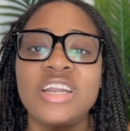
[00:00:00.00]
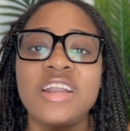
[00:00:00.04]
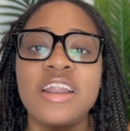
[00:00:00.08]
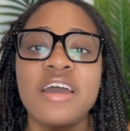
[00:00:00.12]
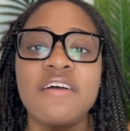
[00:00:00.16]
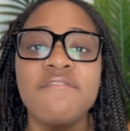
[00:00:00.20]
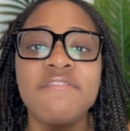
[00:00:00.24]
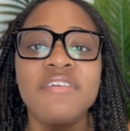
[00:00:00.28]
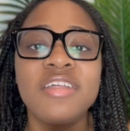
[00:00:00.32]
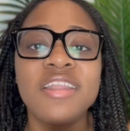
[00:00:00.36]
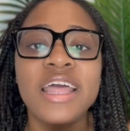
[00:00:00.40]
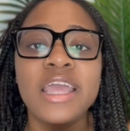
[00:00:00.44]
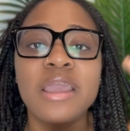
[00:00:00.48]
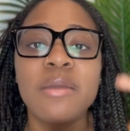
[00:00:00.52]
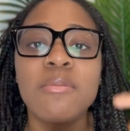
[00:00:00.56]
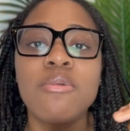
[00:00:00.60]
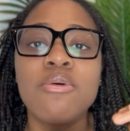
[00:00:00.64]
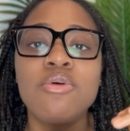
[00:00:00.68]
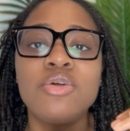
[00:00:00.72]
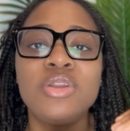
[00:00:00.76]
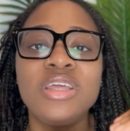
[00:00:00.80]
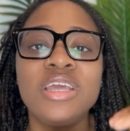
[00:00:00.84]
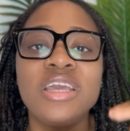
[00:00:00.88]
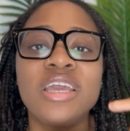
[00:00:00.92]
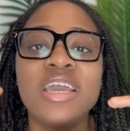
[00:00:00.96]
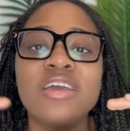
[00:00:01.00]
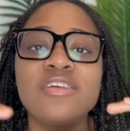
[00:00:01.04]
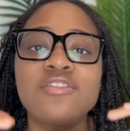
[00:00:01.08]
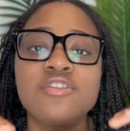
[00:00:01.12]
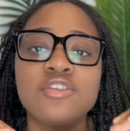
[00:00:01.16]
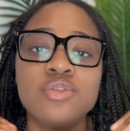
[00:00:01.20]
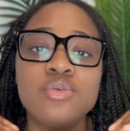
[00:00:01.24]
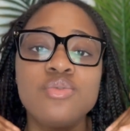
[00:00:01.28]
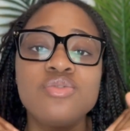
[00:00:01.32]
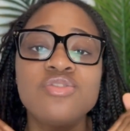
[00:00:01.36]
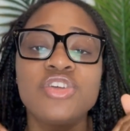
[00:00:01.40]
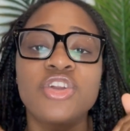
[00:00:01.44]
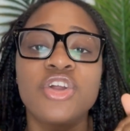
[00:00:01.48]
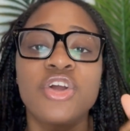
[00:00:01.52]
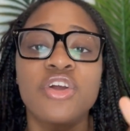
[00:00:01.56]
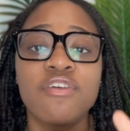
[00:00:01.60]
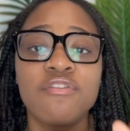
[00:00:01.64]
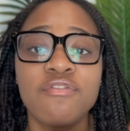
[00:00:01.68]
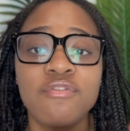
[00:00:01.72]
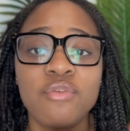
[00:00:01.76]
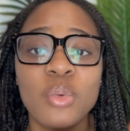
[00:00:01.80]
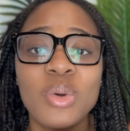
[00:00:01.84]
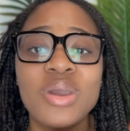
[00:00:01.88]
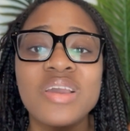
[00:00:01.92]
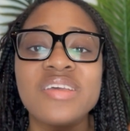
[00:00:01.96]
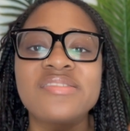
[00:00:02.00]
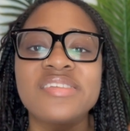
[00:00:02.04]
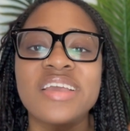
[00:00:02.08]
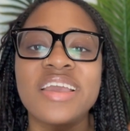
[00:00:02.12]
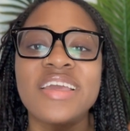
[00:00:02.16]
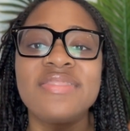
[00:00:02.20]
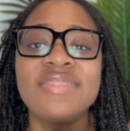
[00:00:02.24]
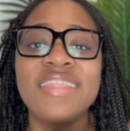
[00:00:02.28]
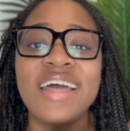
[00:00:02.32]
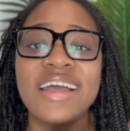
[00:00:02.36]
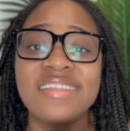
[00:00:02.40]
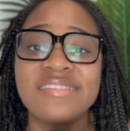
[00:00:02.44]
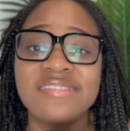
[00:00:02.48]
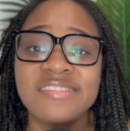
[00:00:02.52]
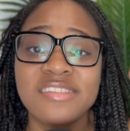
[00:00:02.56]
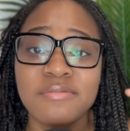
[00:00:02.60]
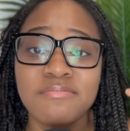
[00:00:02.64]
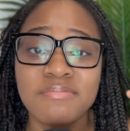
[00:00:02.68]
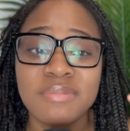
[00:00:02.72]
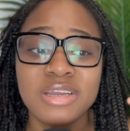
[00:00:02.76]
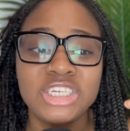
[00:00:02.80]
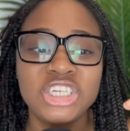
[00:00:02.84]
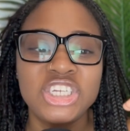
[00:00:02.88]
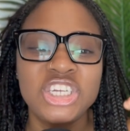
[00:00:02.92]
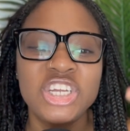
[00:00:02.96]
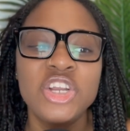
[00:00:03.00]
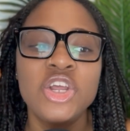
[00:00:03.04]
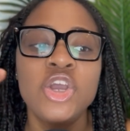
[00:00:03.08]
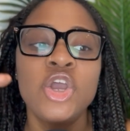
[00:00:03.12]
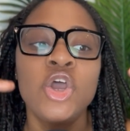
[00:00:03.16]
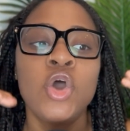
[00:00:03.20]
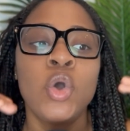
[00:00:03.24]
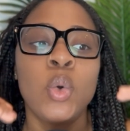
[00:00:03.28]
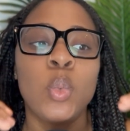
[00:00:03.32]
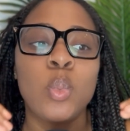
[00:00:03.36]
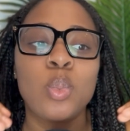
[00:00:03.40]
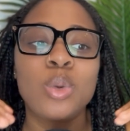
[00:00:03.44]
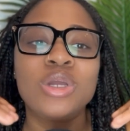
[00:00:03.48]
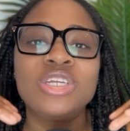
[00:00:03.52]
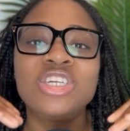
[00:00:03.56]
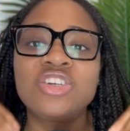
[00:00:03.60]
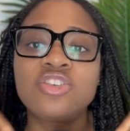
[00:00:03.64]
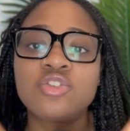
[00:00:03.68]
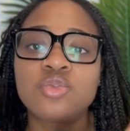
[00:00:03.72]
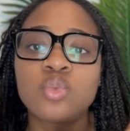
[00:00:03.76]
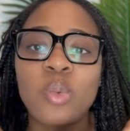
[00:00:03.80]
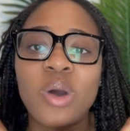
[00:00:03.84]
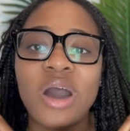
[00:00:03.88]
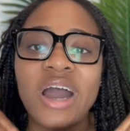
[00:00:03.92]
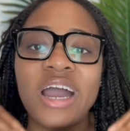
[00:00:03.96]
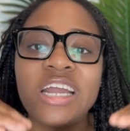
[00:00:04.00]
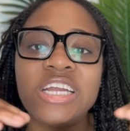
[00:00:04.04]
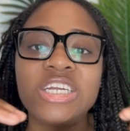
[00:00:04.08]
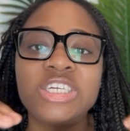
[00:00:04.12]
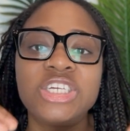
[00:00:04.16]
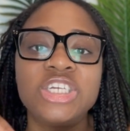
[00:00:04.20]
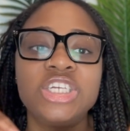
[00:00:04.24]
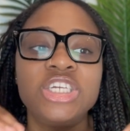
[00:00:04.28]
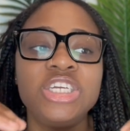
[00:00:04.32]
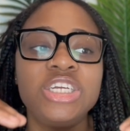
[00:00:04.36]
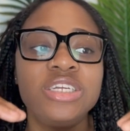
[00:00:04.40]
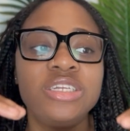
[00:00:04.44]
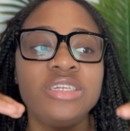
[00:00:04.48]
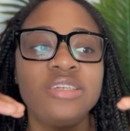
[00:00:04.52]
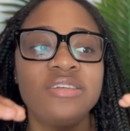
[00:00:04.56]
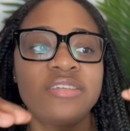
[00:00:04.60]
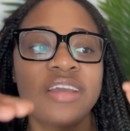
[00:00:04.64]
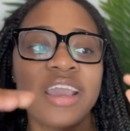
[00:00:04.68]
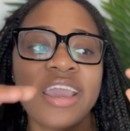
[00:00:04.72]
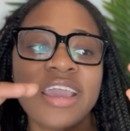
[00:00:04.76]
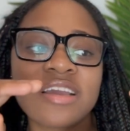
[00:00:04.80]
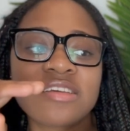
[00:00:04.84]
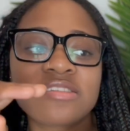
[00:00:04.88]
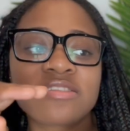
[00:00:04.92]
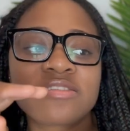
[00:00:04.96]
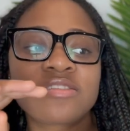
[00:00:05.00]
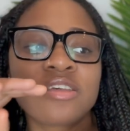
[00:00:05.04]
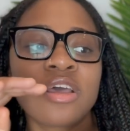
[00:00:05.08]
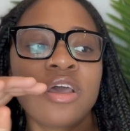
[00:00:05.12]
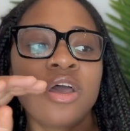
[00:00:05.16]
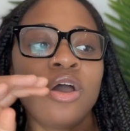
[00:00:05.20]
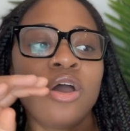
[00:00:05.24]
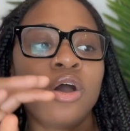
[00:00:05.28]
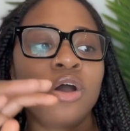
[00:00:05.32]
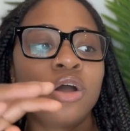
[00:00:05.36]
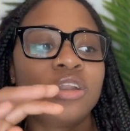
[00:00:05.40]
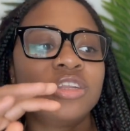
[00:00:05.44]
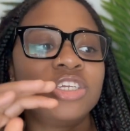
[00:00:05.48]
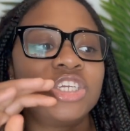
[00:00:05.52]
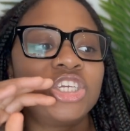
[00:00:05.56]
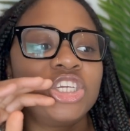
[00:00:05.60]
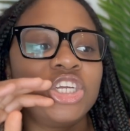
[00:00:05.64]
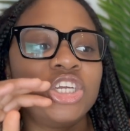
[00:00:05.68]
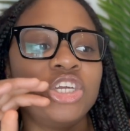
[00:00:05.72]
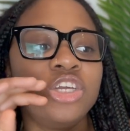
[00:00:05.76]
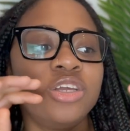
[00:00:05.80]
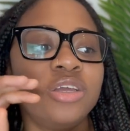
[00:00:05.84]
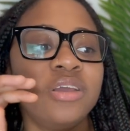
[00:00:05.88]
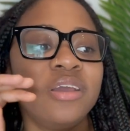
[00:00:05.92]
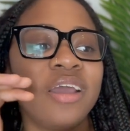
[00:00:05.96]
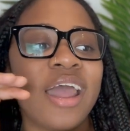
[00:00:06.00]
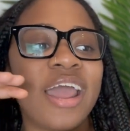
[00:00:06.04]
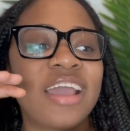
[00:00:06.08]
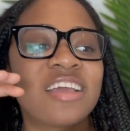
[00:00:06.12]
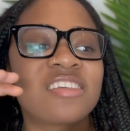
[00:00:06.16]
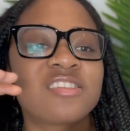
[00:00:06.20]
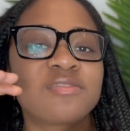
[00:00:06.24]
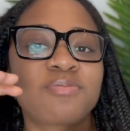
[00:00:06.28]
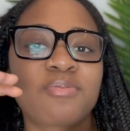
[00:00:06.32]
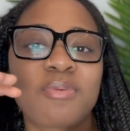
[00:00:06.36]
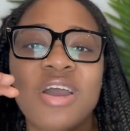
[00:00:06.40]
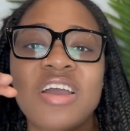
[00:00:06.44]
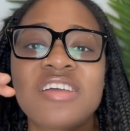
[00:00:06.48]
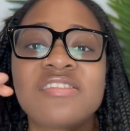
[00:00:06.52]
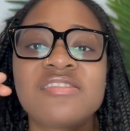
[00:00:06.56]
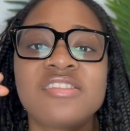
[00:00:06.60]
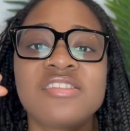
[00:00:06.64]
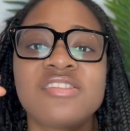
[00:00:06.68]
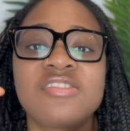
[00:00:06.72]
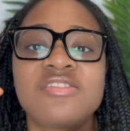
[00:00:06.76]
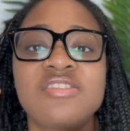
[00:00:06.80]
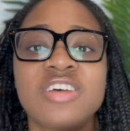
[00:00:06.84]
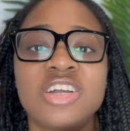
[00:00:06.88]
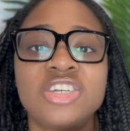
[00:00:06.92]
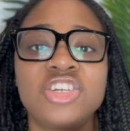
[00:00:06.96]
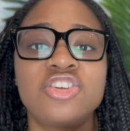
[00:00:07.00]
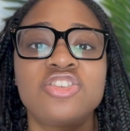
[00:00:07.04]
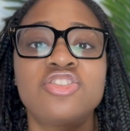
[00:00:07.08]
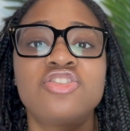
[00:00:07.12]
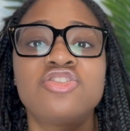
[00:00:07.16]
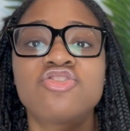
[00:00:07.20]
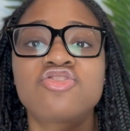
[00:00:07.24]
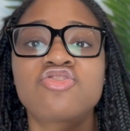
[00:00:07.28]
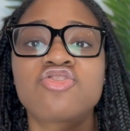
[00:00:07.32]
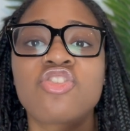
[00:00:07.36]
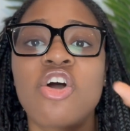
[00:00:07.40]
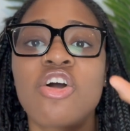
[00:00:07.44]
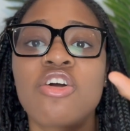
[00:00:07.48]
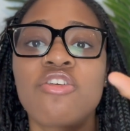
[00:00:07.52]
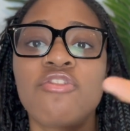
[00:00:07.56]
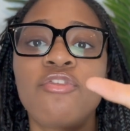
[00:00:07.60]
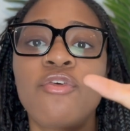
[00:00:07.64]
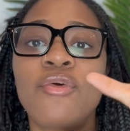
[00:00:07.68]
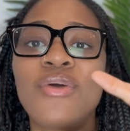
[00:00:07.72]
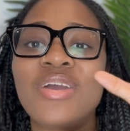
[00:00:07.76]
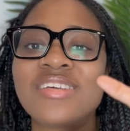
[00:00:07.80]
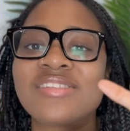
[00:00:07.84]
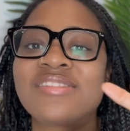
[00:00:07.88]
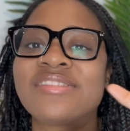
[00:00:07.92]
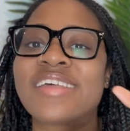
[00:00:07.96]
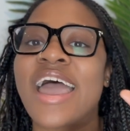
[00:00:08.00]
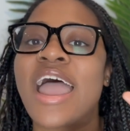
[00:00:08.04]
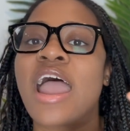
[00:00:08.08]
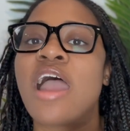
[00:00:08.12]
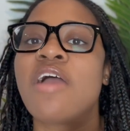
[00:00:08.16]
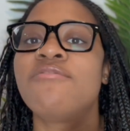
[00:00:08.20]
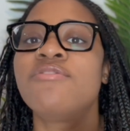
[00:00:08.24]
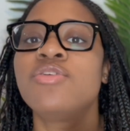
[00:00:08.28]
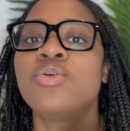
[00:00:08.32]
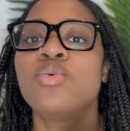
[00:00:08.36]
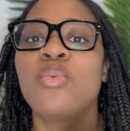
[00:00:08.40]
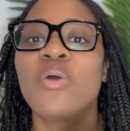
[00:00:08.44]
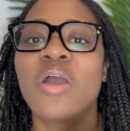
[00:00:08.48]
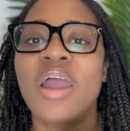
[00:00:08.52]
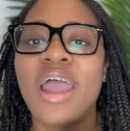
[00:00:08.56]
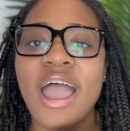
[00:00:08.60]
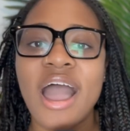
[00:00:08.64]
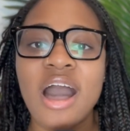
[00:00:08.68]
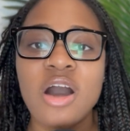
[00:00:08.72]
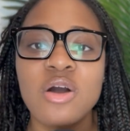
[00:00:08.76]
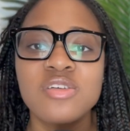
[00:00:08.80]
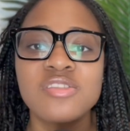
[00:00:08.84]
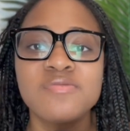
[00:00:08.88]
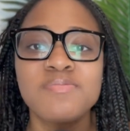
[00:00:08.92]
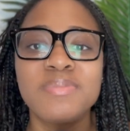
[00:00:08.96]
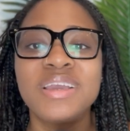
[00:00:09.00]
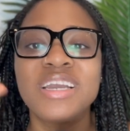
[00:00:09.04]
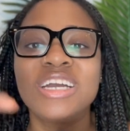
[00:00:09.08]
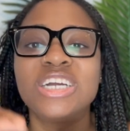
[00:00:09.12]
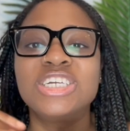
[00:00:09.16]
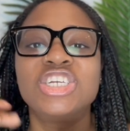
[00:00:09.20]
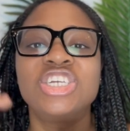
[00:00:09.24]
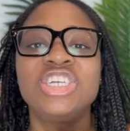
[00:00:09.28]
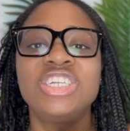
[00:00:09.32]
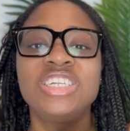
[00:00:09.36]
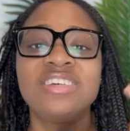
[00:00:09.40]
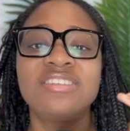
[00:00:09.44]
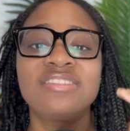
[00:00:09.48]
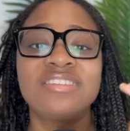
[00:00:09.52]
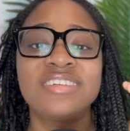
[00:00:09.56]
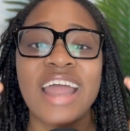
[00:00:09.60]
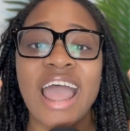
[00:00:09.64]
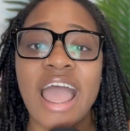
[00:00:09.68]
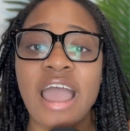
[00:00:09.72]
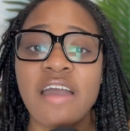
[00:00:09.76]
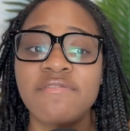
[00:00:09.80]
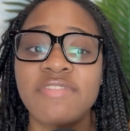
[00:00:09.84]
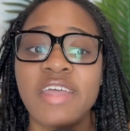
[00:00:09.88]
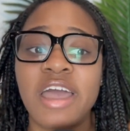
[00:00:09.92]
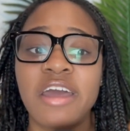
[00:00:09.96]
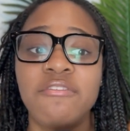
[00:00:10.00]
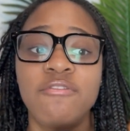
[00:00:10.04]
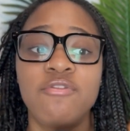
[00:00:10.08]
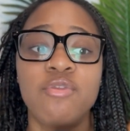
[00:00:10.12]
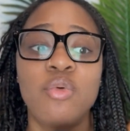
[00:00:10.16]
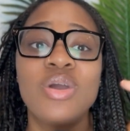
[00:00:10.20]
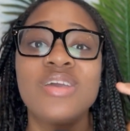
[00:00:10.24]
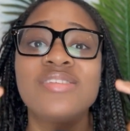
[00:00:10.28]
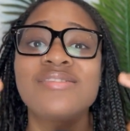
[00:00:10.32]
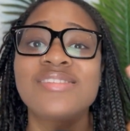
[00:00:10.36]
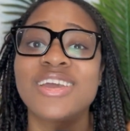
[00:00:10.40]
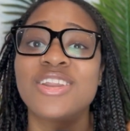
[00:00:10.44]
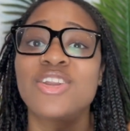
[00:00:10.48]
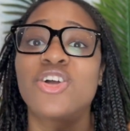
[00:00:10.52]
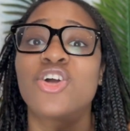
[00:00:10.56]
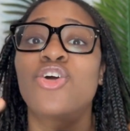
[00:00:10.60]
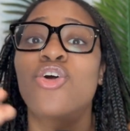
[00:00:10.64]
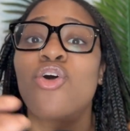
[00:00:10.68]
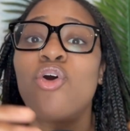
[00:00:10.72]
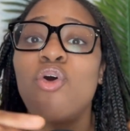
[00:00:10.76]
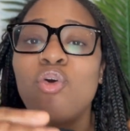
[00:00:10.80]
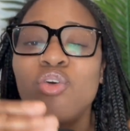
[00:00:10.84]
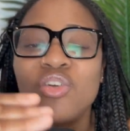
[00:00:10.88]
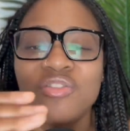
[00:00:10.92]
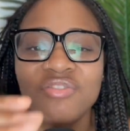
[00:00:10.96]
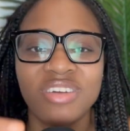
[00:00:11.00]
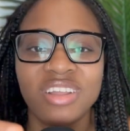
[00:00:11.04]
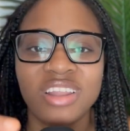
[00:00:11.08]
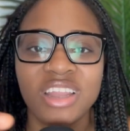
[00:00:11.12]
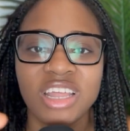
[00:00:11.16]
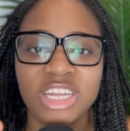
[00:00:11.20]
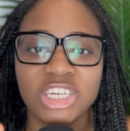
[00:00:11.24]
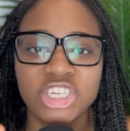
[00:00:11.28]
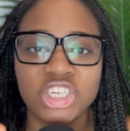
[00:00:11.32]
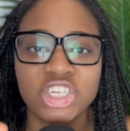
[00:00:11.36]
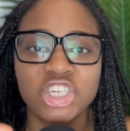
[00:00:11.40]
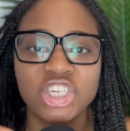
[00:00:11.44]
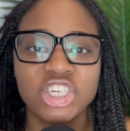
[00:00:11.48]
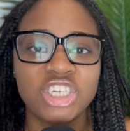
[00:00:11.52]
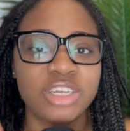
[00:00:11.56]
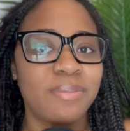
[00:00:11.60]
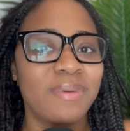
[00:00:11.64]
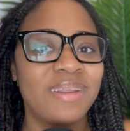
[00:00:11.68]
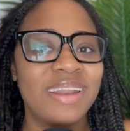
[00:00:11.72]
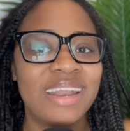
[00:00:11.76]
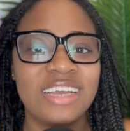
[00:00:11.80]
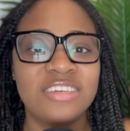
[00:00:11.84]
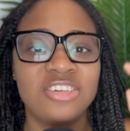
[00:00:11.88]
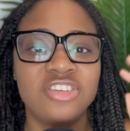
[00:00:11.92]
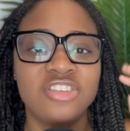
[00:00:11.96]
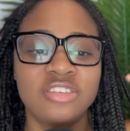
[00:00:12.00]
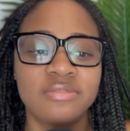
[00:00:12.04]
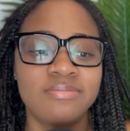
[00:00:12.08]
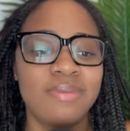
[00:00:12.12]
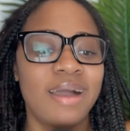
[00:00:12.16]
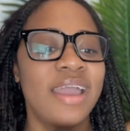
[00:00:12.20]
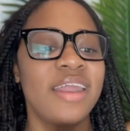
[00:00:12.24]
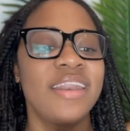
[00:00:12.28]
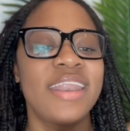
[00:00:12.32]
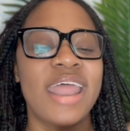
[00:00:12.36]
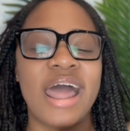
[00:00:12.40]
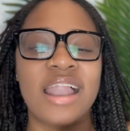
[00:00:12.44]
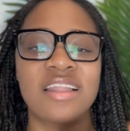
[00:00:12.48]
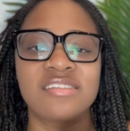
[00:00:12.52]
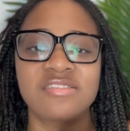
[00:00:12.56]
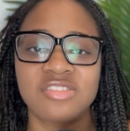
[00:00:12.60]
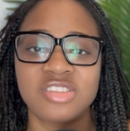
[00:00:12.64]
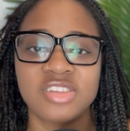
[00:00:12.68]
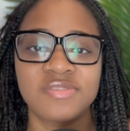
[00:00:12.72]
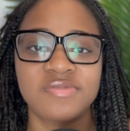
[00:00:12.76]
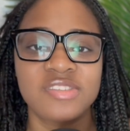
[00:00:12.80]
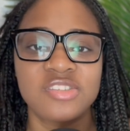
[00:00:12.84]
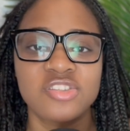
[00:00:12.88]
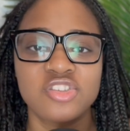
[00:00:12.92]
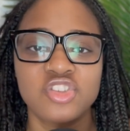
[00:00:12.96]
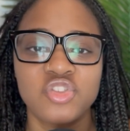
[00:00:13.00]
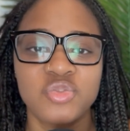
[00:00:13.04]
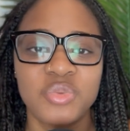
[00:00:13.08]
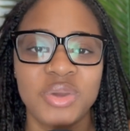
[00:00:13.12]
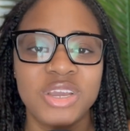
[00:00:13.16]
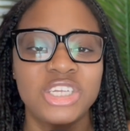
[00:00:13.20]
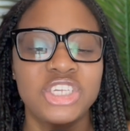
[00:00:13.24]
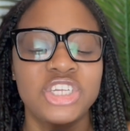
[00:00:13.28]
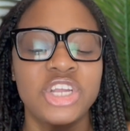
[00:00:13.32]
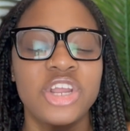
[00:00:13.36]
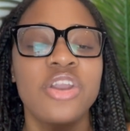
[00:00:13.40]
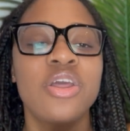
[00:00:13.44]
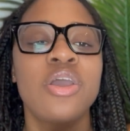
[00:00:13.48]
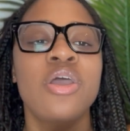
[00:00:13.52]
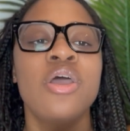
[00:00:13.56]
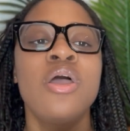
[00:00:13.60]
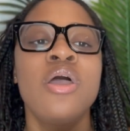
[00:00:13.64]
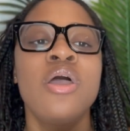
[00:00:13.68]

And I feel like Monique is losing her voice in that submission, which is why she takes she expresses such a strong voice to everywhere else because she doesn't have that voice in her own relationship. And that's just my analysis of the situation.